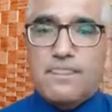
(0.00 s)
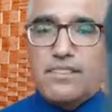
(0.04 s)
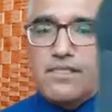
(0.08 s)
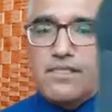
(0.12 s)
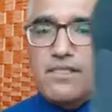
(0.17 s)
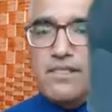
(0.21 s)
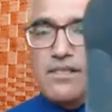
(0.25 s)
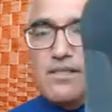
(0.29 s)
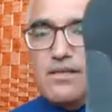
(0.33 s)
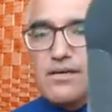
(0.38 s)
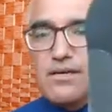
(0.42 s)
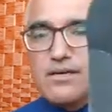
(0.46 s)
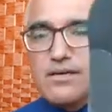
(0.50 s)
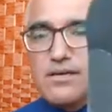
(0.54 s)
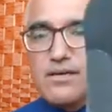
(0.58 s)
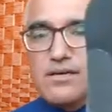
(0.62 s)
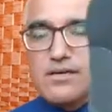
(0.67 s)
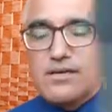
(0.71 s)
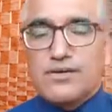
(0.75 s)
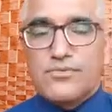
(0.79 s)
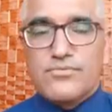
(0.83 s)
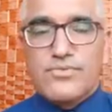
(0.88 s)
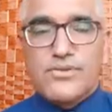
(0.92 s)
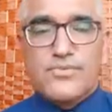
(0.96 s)

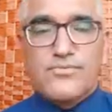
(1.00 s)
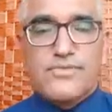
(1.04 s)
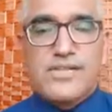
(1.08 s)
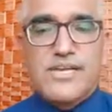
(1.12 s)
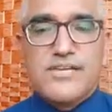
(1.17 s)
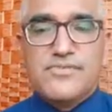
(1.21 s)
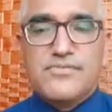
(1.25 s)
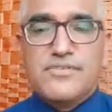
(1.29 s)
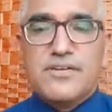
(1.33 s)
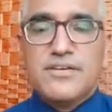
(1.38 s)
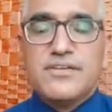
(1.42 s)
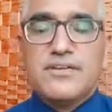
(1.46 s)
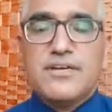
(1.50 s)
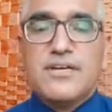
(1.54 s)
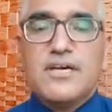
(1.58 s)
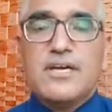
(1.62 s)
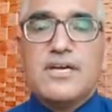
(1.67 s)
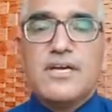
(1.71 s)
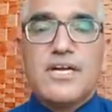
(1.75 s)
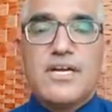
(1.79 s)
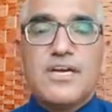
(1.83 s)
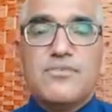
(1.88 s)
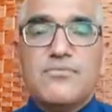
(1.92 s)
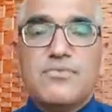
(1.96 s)
for flat feet,
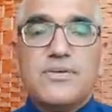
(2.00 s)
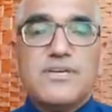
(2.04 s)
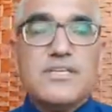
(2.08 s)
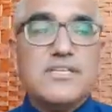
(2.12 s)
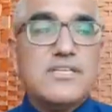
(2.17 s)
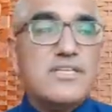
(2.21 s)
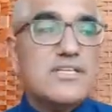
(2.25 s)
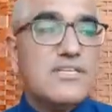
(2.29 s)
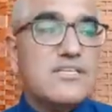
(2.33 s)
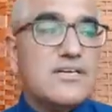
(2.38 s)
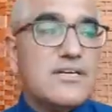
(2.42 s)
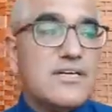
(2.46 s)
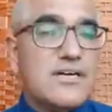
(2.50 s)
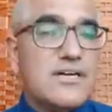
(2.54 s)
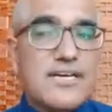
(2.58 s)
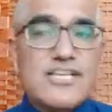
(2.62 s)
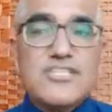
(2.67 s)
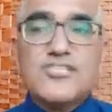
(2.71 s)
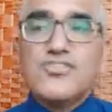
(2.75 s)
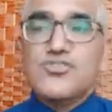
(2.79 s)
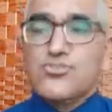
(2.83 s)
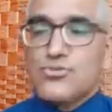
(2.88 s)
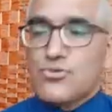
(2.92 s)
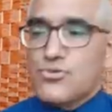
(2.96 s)
and we need
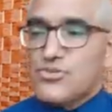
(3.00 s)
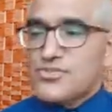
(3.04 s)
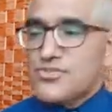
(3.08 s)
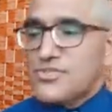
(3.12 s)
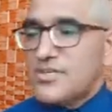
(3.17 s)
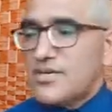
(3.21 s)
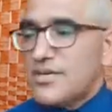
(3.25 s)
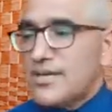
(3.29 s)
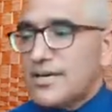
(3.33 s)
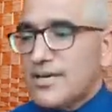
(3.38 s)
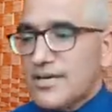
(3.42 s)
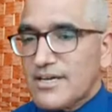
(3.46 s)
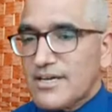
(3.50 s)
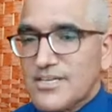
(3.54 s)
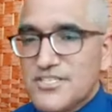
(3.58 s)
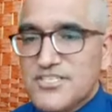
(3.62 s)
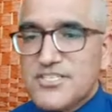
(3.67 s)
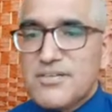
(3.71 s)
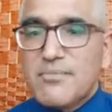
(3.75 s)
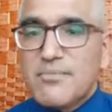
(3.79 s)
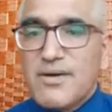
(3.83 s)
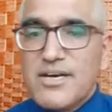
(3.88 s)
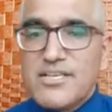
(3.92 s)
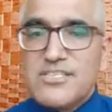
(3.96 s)
insoles, a
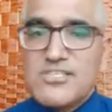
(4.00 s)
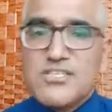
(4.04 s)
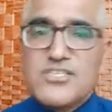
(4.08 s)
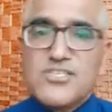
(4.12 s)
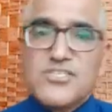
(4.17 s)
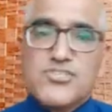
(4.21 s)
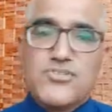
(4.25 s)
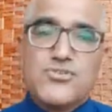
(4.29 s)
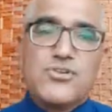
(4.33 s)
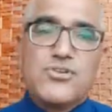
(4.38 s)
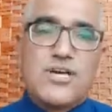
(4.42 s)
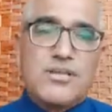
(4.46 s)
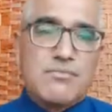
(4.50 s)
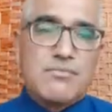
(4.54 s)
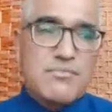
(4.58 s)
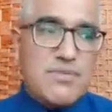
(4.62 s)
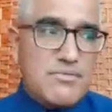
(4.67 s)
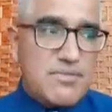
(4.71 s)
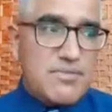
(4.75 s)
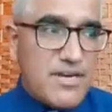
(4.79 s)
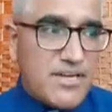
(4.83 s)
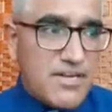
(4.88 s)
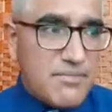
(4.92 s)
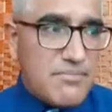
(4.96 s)
customized insole or maybe
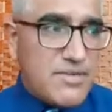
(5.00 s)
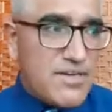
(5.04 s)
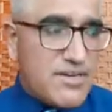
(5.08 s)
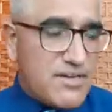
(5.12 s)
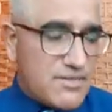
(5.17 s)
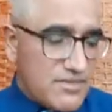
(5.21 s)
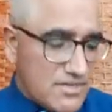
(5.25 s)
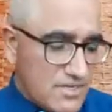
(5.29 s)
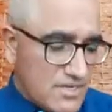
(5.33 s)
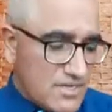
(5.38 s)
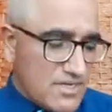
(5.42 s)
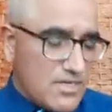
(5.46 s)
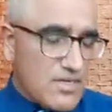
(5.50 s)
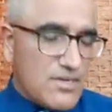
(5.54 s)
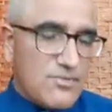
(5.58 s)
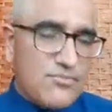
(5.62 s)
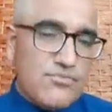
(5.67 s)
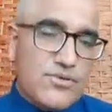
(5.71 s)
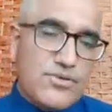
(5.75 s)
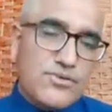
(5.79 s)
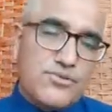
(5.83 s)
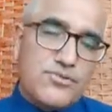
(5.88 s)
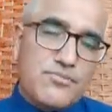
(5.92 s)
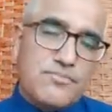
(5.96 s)
ready-made
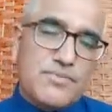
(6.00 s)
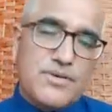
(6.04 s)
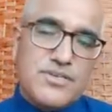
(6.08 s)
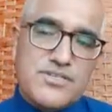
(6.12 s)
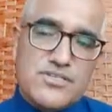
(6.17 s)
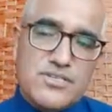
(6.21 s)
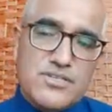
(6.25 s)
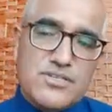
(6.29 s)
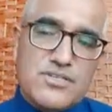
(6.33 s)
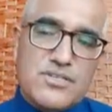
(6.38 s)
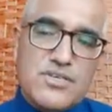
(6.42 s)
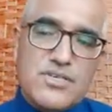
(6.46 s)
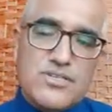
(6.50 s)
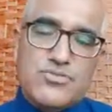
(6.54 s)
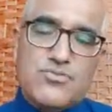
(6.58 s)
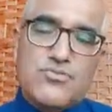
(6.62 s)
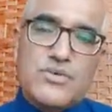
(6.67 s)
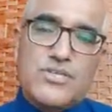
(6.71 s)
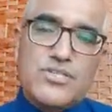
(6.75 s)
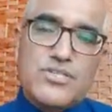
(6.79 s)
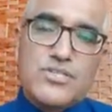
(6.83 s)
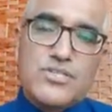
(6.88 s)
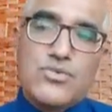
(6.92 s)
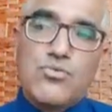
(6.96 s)
for your patient. So
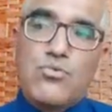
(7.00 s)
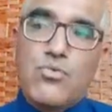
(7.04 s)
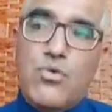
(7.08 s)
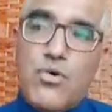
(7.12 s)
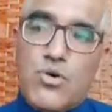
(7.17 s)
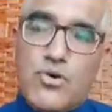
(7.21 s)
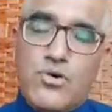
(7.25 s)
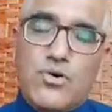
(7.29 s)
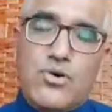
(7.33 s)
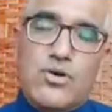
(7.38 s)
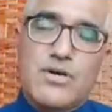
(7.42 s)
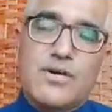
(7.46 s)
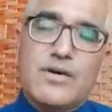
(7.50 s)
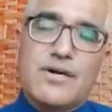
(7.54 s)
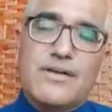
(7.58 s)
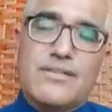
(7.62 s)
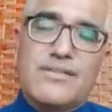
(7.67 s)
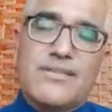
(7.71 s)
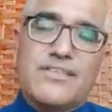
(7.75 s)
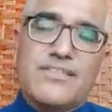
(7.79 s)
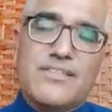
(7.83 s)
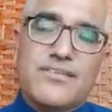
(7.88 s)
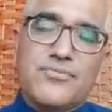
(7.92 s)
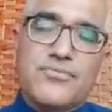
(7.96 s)
when they walk,
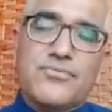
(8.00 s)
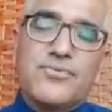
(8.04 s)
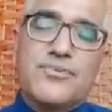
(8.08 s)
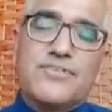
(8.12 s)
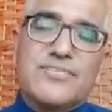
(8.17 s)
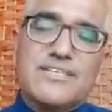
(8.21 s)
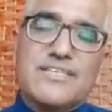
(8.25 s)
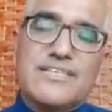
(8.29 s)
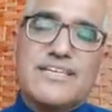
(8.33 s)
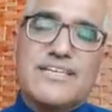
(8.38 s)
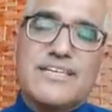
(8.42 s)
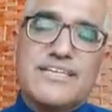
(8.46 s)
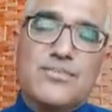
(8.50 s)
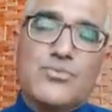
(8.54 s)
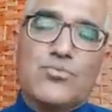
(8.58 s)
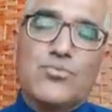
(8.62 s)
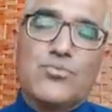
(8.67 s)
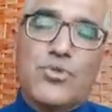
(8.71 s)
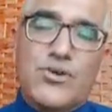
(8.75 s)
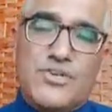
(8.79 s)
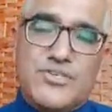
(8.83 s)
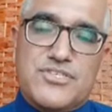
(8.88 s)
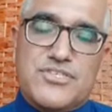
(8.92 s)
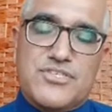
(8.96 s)
then the foot is not getting
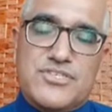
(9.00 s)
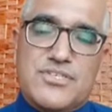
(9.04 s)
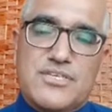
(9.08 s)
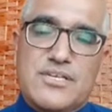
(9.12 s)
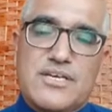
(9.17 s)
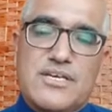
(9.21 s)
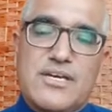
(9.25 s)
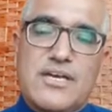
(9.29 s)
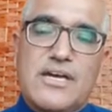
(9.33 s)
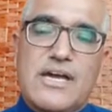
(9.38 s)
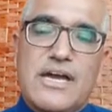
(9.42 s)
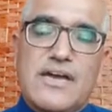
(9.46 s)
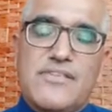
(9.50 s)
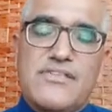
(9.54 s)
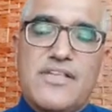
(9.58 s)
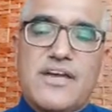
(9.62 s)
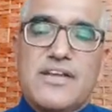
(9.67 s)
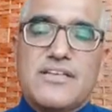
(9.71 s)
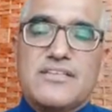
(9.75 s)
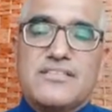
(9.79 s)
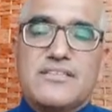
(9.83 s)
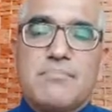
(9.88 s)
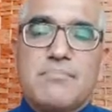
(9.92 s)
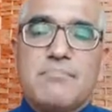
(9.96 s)
worse. That
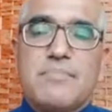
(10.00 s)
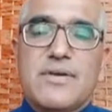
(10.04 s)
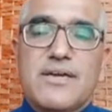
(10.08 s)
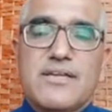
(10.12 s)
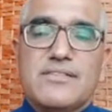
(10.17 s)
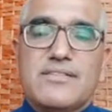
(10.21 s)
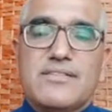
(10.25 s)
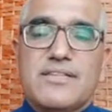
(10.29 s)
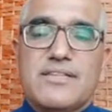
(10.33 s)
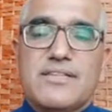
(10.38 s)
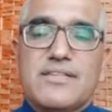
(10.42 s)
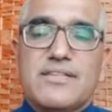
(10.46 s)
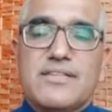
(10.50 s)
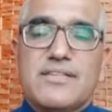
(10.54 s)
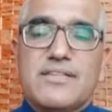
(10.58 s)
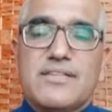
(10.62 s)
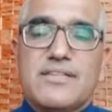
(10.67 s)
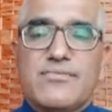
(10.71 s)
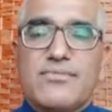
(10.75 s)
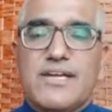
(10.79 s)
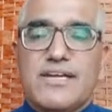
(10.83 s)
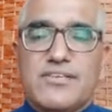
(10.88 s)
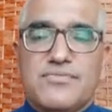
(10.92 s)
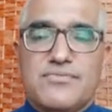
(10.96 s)
is the main thing in
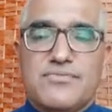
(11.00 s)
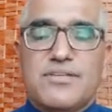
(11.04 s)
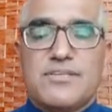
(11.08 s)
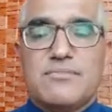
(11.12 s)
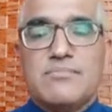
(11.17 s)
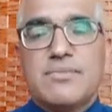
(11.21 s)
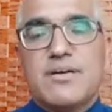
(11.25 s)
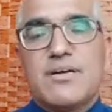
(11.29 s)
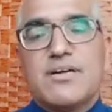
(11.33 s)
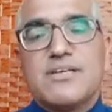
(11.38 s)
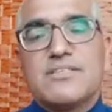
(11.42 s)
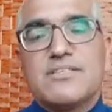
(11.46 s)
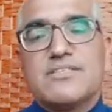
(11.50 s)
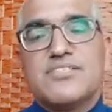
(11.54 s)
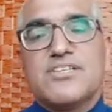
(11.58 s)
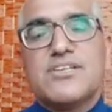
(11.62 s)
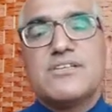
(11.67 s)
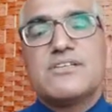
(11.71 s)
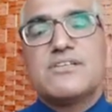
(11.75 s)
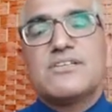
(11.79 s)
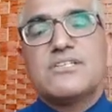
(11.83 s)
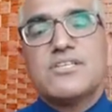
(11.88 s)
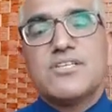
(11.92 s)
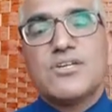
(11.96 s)
flat feet, because
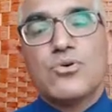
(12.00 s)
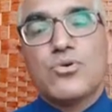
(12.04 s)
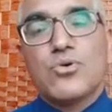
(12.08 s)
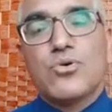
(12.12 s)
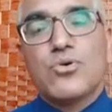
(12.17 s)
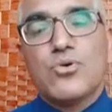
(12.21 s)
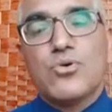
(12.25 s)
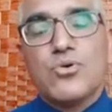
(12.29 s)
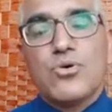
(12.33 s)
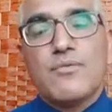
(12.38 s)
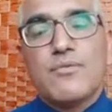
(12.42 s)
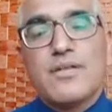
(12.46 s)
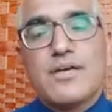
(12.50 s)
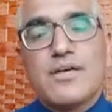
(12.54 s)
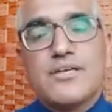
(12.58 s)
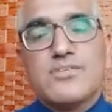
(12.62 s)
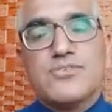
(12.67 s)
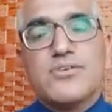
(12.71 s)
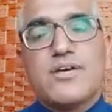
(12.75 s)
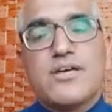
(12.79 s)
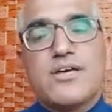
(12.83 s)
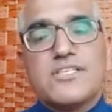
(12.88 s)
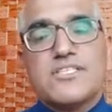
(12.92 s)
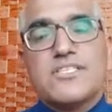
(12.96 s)
children, they grow.
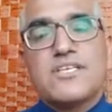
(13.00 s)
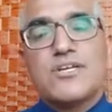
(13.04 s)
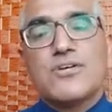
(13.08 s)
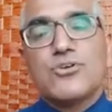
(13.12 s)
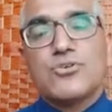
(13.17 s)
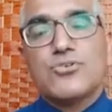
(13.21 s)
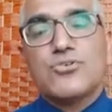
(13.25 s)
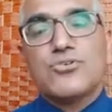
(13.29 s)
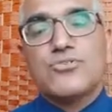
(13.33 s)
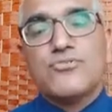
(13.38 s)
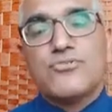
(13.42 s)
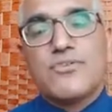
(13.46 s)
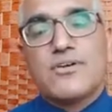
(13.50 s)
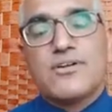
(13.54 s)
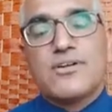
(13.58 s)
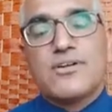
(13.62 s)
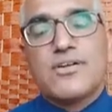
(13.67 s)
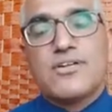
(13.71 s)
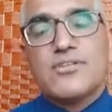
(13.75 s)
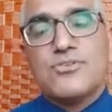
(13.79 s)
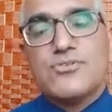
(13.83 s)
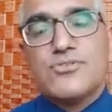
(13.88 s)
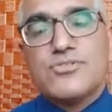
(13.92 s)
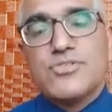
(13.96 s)
So as they grow, if you're not
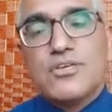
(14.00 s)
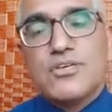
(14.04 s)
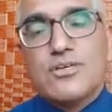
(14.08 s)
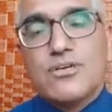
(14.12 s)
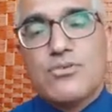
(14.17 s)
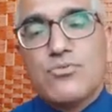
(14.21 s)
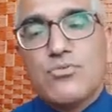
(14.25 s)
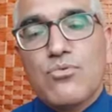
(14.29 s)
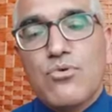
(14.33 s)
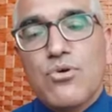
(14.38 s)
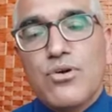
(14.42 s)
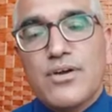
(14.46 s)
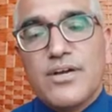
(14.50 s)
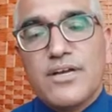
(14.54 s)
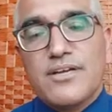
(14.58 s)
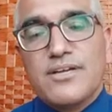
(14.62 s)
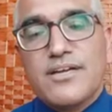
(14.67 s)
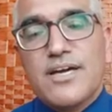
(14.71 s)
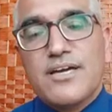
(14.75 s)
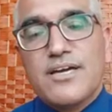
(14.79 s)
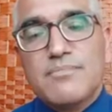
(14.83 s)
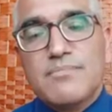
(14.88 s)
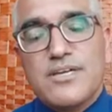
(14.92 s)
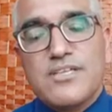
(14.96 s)
using walking
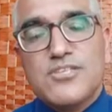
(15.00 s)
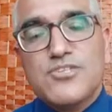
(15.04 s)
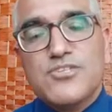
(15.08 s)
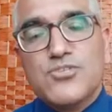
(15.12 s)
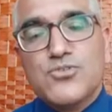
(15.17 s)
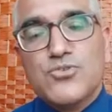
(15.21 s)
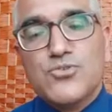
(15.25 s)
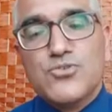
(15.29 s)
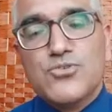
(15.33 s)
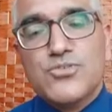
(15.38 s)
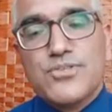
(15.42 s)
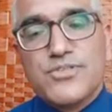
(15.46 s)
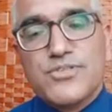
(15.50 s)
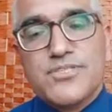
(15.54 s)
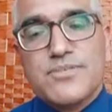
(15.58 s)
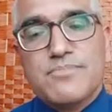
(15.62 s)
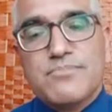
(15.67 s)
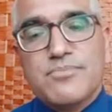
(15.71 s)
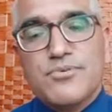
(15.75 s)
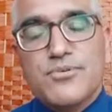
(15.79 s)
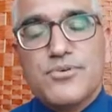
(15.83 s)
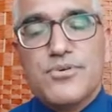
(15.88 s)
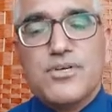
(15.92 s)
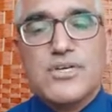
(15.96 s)
time, any shoes or
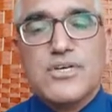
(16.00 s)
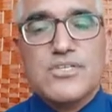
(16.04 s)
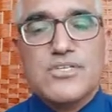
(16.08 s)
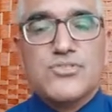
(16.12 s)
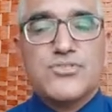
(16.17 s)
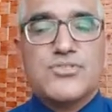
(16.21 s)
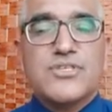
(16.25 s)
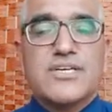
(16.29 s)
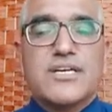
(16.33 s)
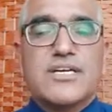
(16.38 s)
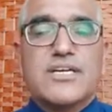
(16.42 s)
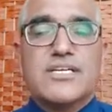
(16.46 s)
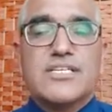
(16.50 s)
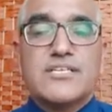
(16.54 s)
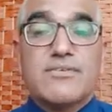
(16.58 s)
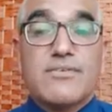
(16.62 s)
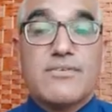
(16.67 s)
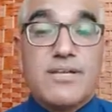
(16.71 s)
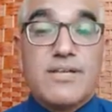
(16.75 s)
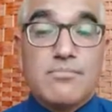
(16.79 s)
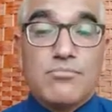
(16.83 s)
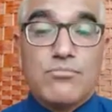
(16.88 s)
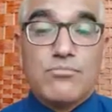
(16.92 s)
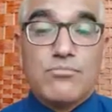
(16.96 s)
support, so they can
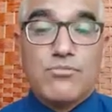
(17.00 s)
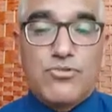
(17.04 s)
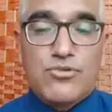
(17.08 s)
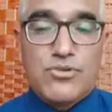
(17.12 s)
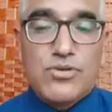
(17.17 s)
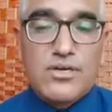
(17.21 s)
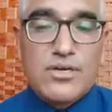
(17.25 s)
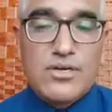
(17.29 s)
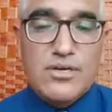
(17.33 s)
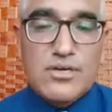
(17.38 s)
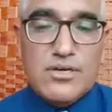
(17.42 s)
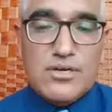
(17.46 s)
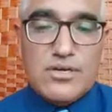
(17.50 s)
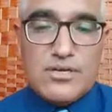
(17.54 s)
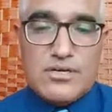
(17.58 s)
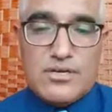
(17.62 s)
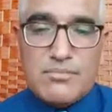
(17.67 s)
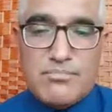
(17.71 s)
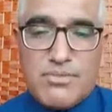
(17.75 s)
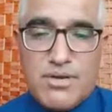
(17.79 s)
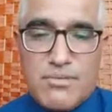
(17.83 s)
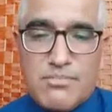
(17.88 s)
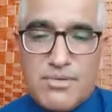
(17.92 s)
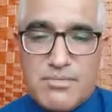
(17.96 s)
develop more
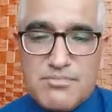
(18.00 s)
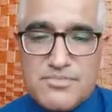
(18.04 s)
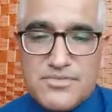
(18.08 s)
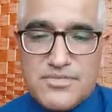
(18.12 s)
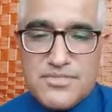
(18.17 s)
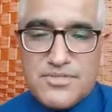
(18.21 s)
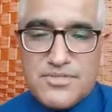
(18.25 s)
problems.